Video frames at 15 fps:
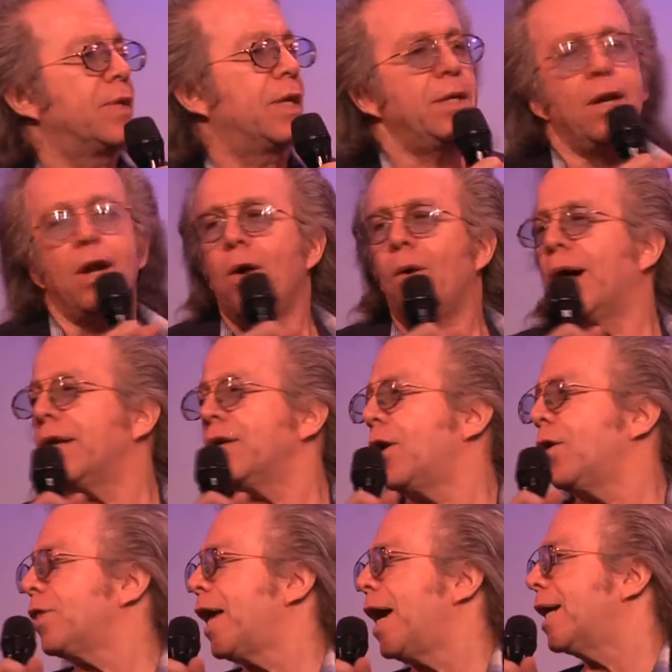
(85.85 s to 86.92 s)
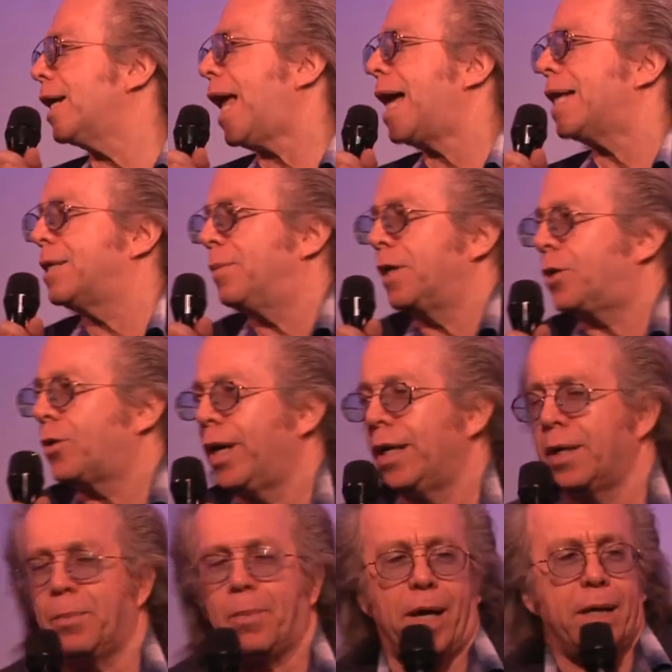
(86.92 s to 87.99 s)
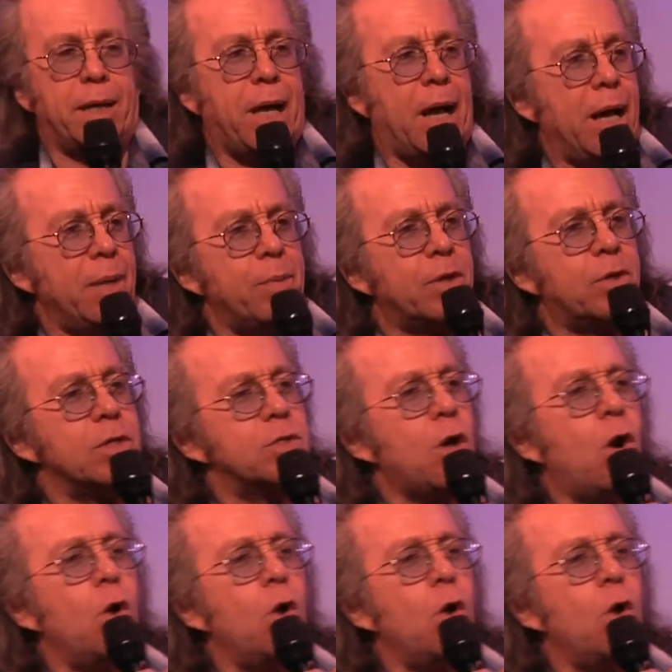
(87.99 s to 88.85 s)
And you know how I know that? It had to be created by a guy because